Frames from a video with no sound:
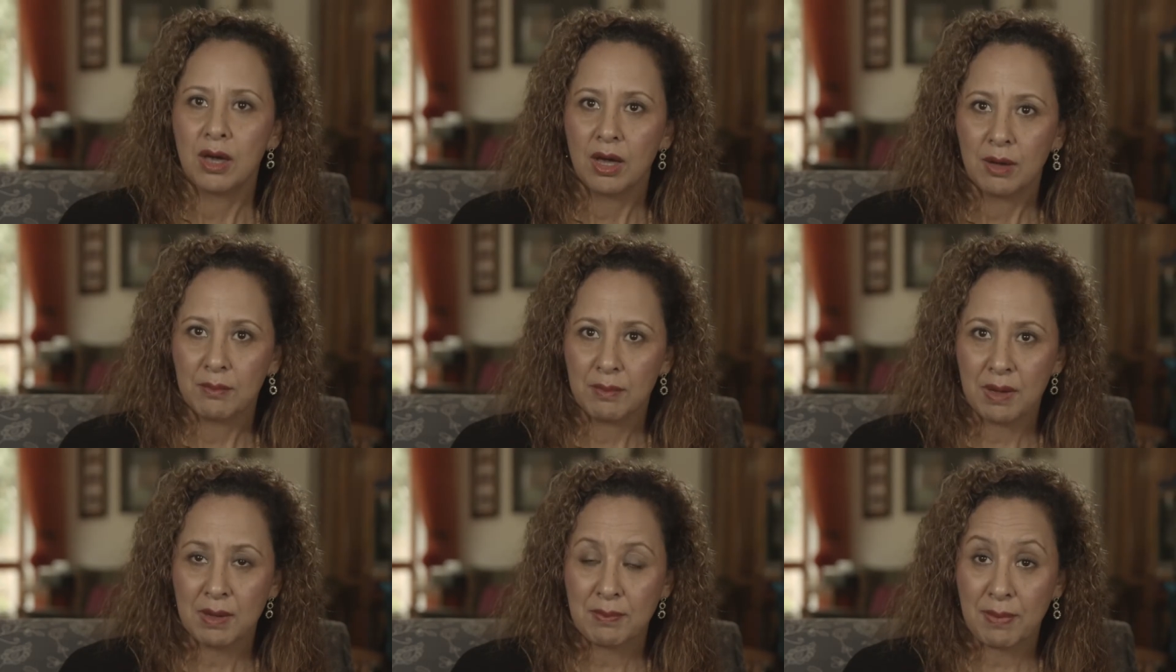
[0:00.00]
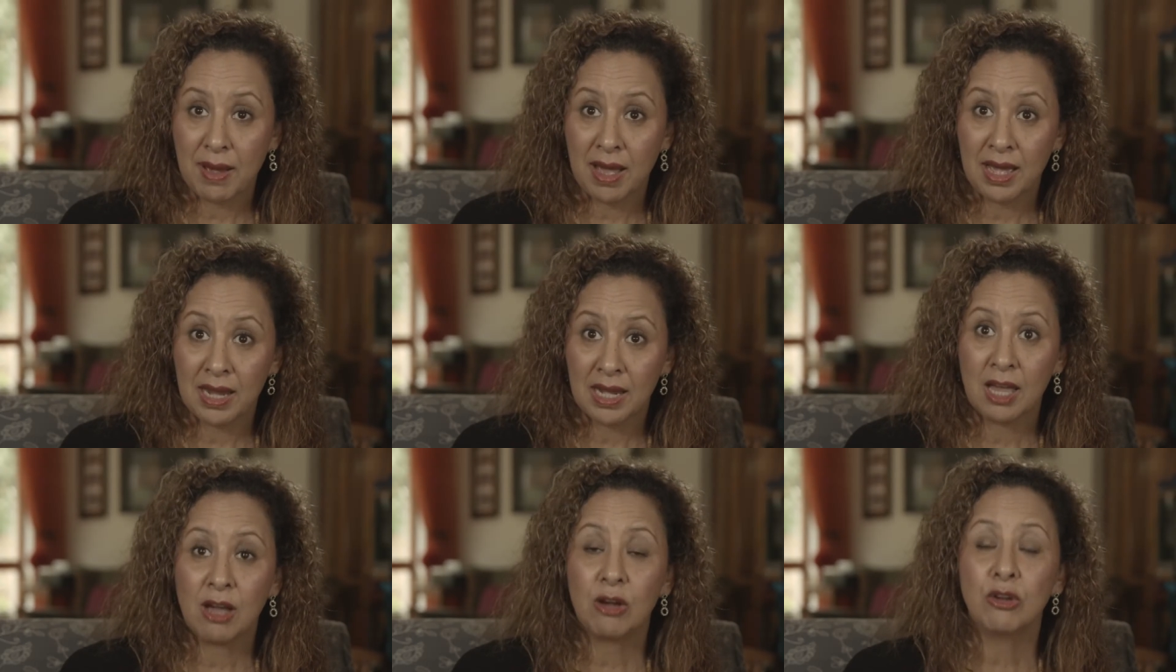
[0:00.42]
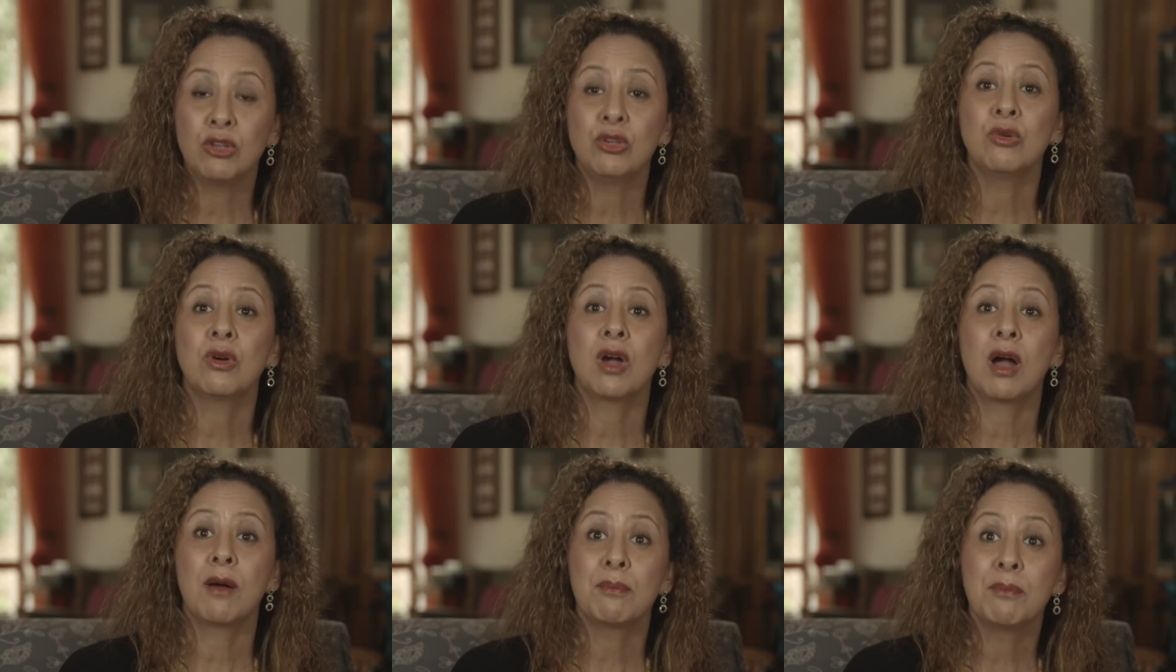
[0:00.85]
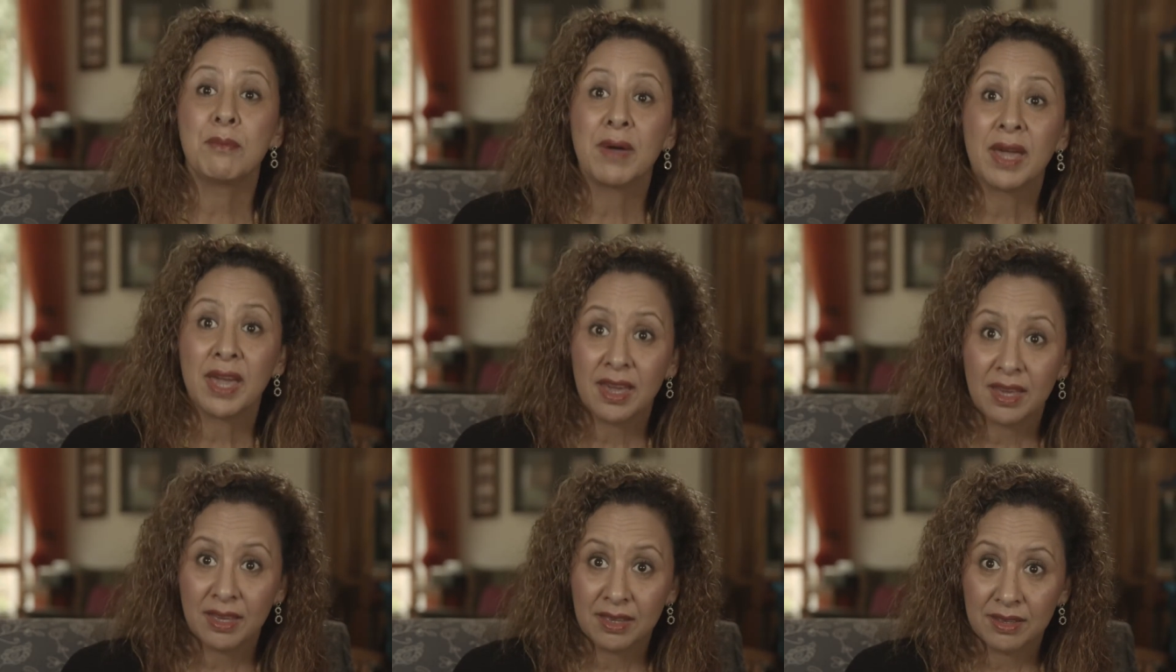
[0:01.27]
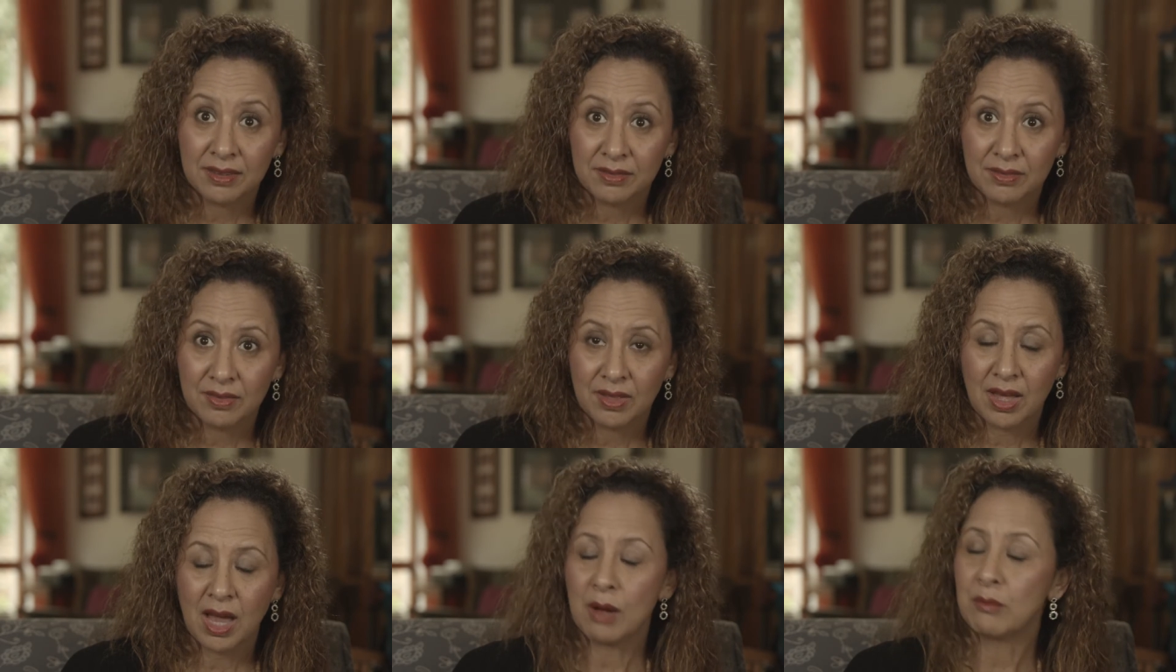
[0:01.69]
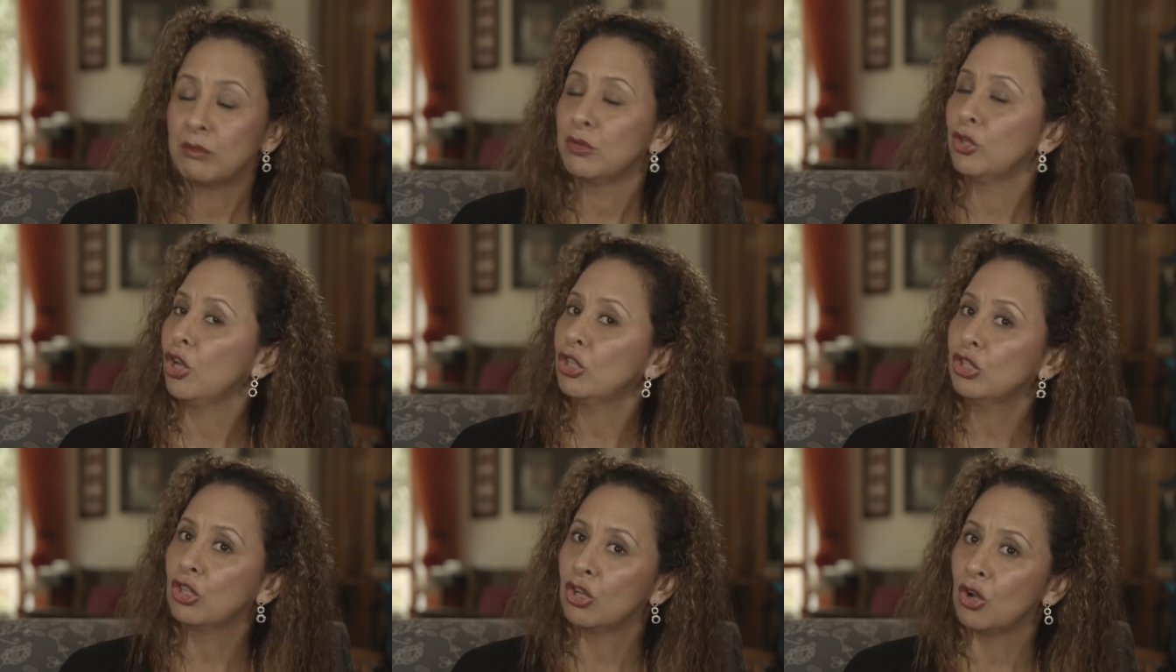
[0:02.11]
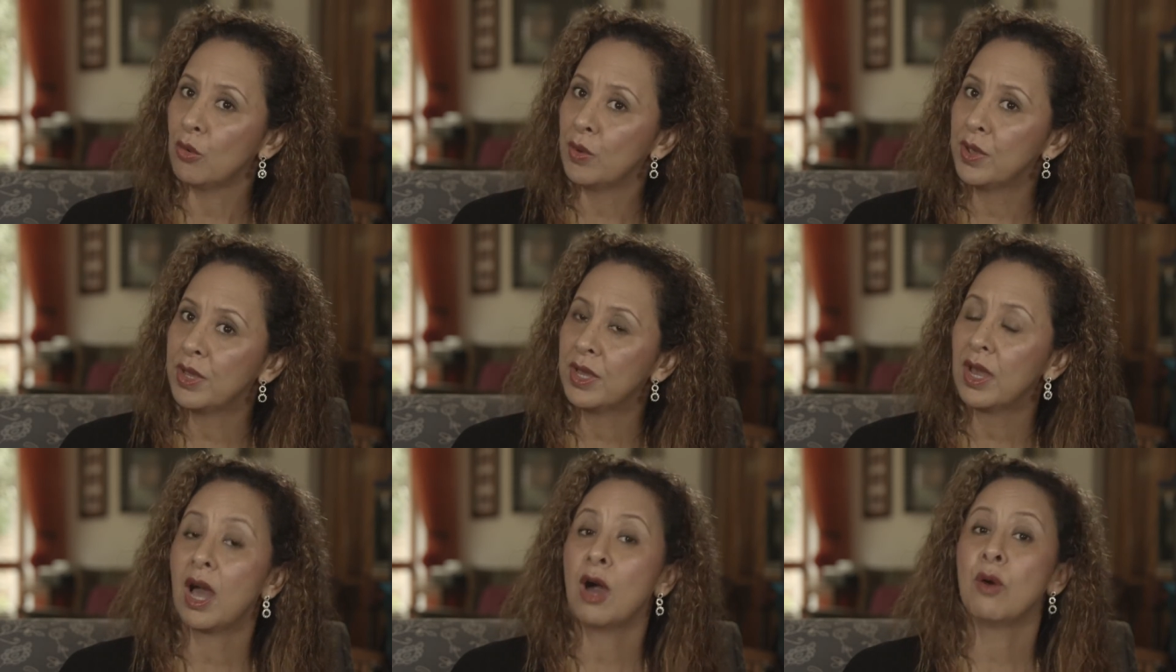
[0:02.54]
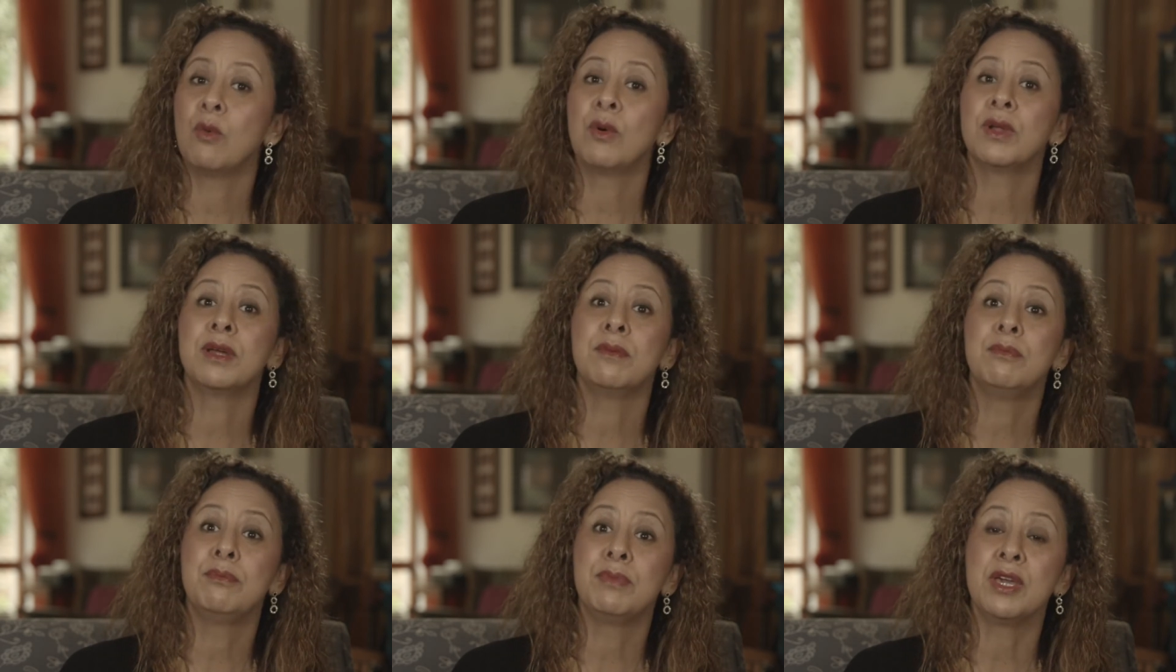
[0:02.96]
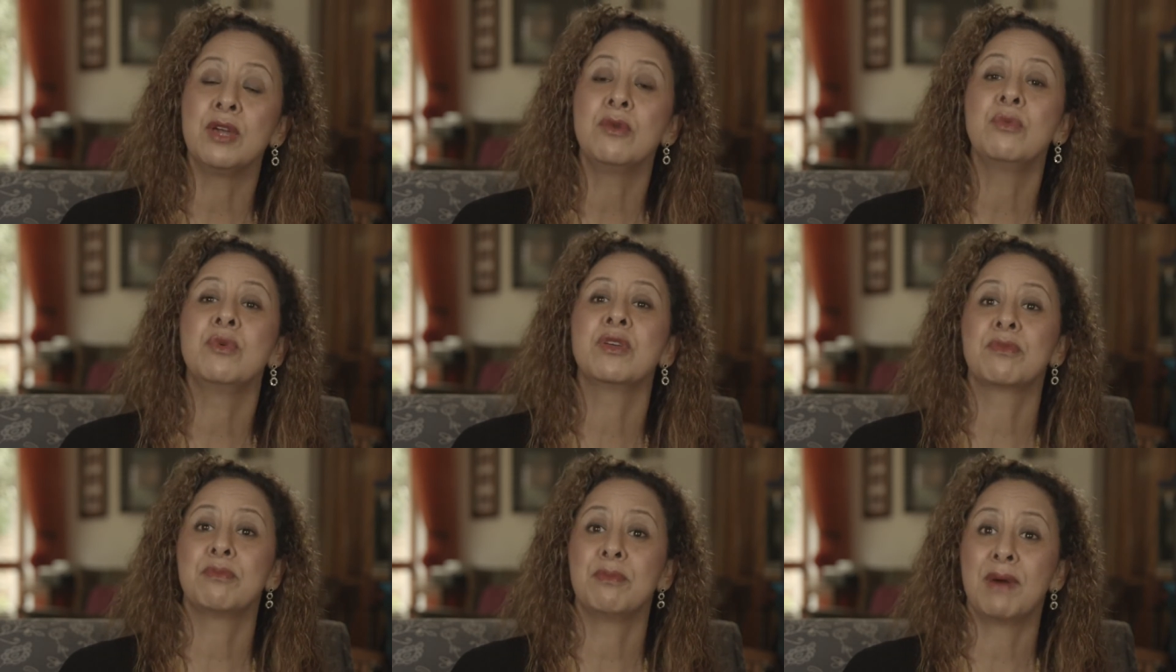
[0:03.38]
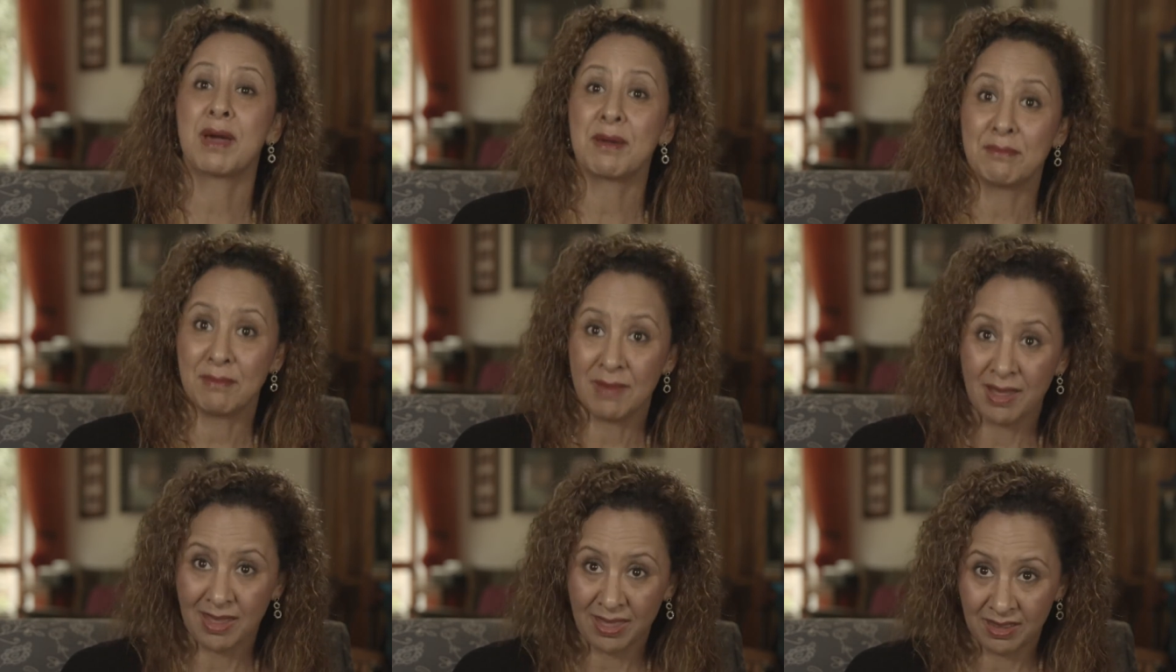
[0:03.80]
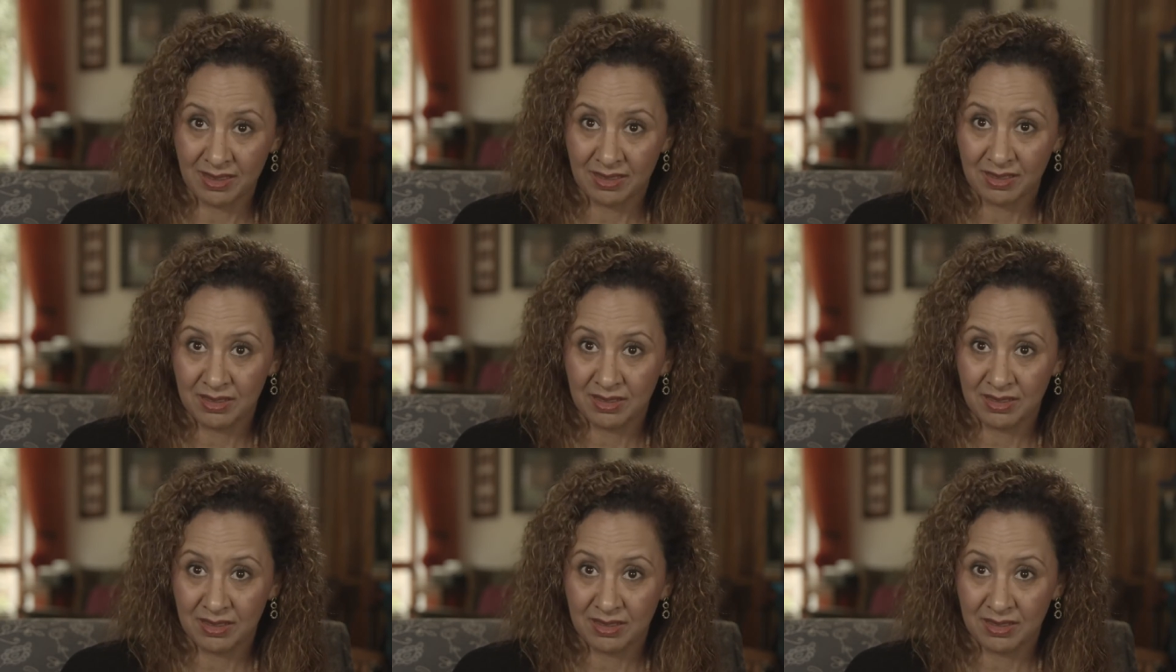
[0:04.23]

Mai Pai Lao Yukap Mai, I'm not going, I want to be with my mother.